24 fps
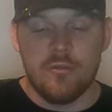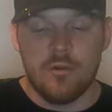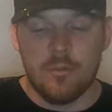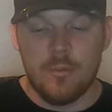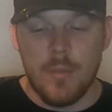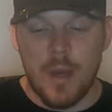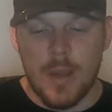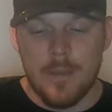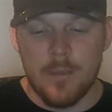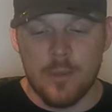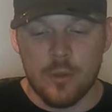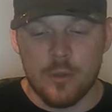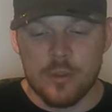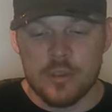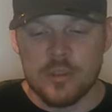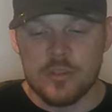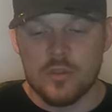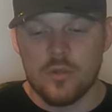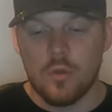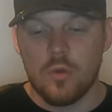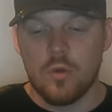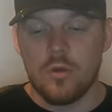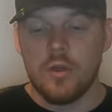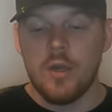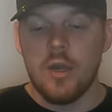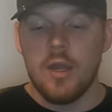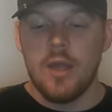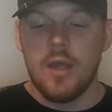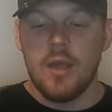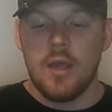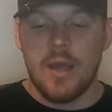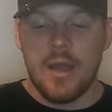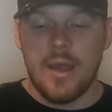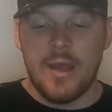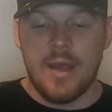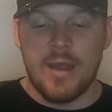from my merch store,
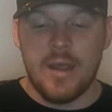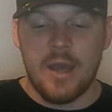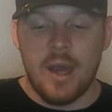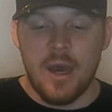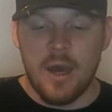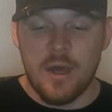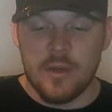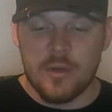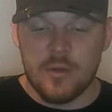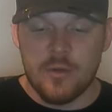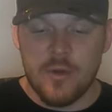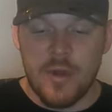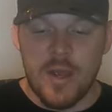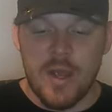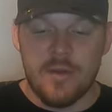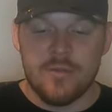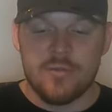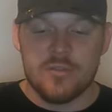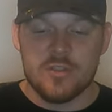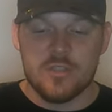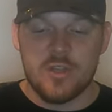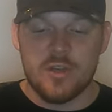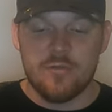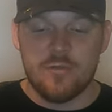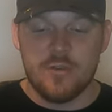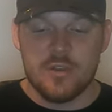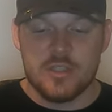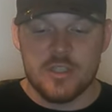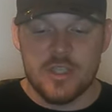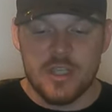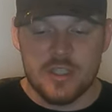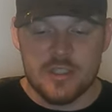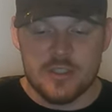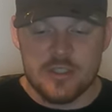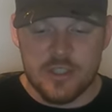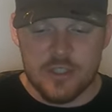a autographed Sunfish
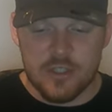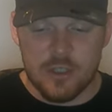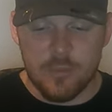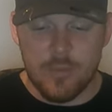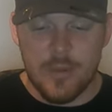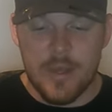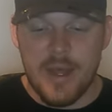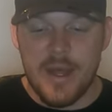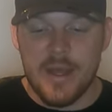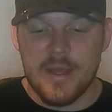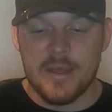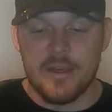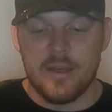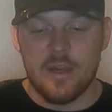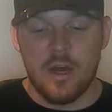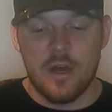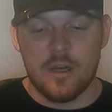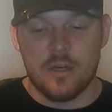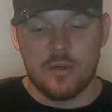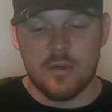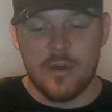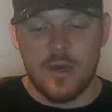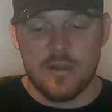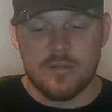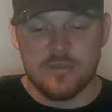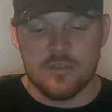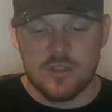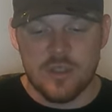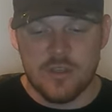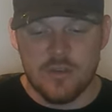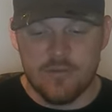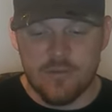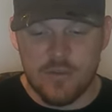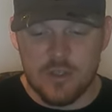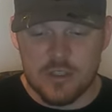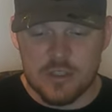King sticker pack, an autographed
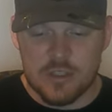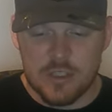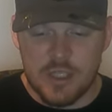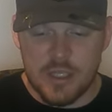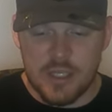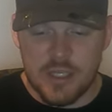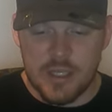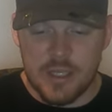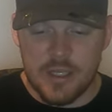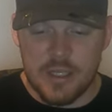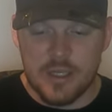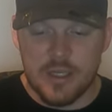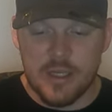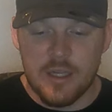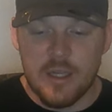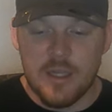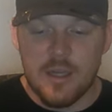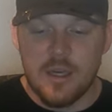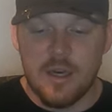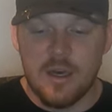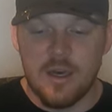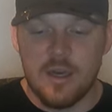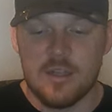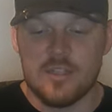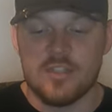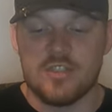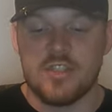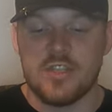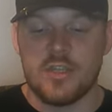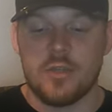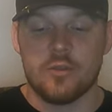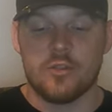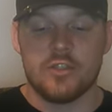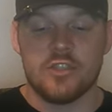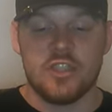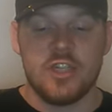Sunfish King
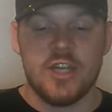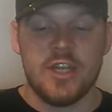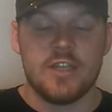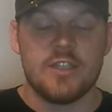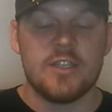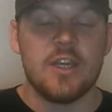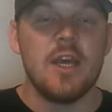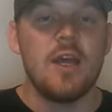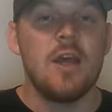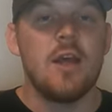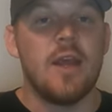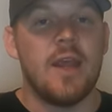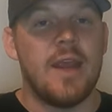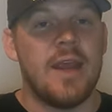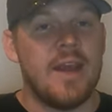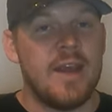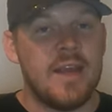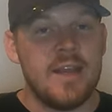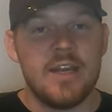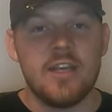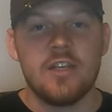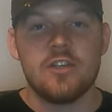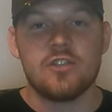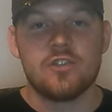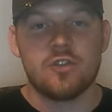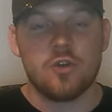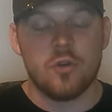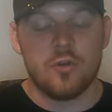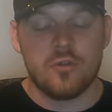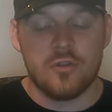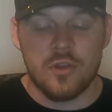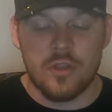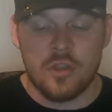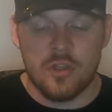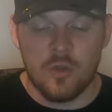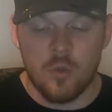sticker sheet, any
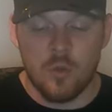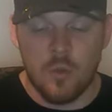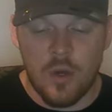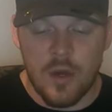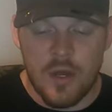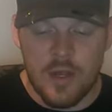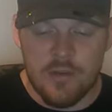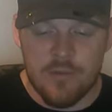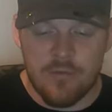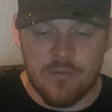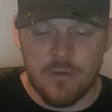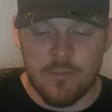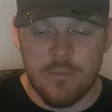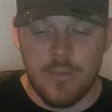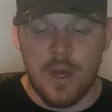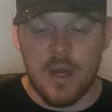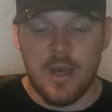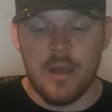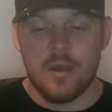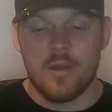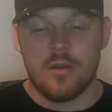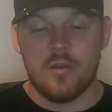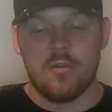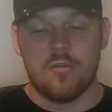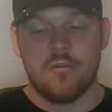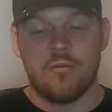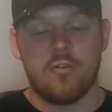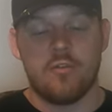shirt that you want from my